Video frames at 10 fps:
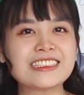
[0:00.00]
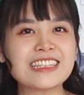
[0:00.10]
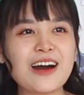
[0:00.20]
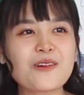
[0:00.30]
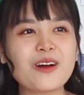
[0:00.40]

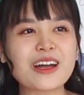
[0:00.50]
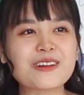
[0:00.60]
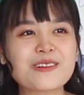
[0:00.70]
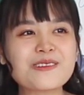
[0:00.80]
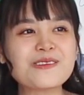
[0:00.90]
sounds quite
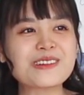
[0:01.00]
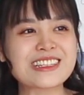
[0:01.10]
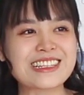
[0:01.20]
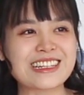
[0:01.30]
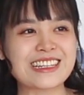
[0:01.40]
cruel,
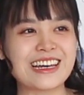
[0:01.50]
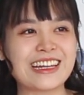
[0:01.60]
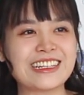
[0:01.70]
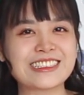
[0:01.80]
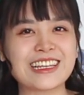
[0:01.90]
isn't it?
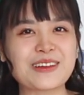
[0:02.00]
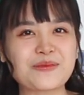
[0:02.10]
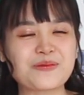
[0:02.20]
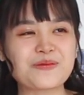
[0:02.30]
It's like,